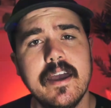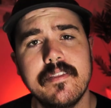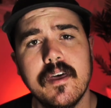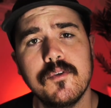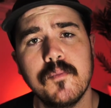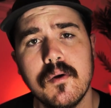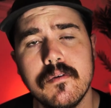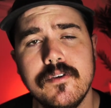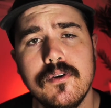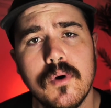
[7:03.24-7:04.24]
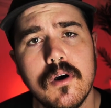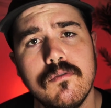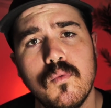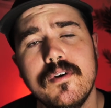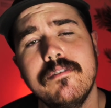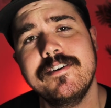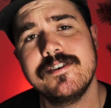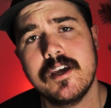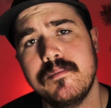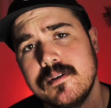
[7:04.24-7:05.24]
gang, that was my review of
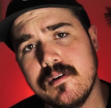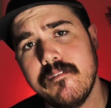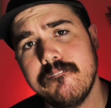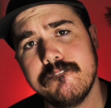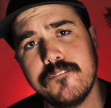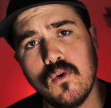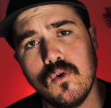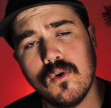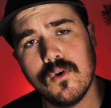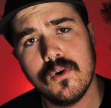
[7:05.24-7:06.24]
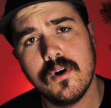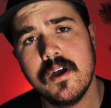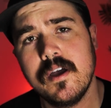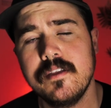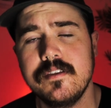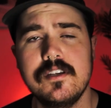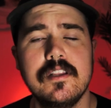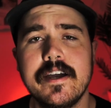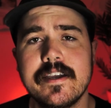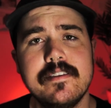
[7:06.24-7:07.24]
WandaVision episode 4. Did you
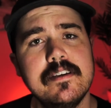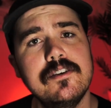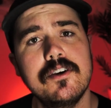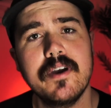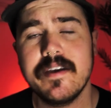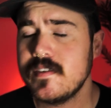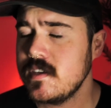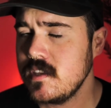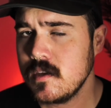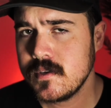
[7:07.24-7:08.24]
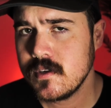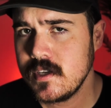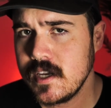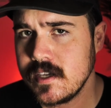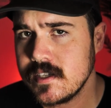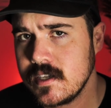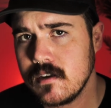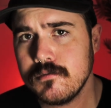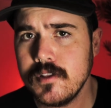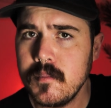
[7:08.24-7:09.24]
like it? Did you agree? Have you seen the episode yet
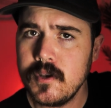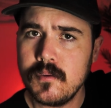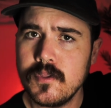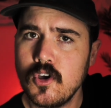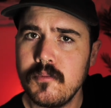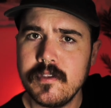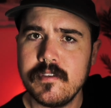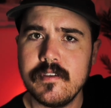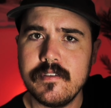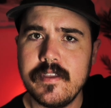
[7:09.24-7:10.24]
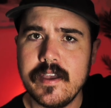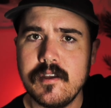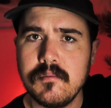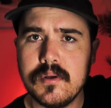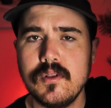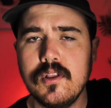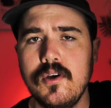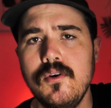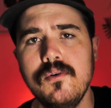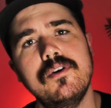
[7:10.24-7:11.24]
yourself? Let me know in the comments down
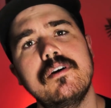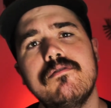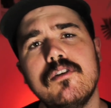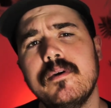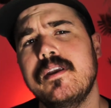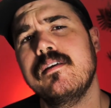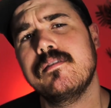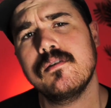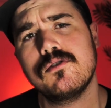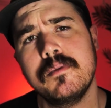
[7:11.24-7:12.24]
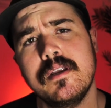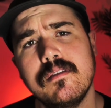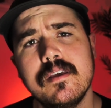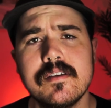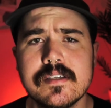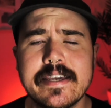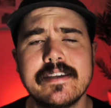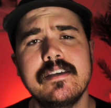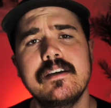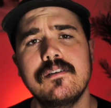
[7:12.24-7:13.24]
below. You can follow me on any social media things like
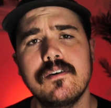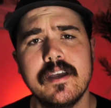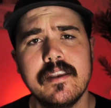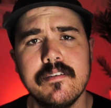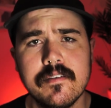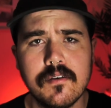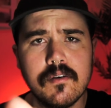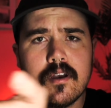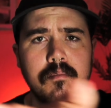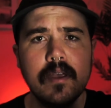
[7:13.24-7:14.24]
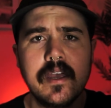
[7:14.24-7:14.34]
TikTok and Instagram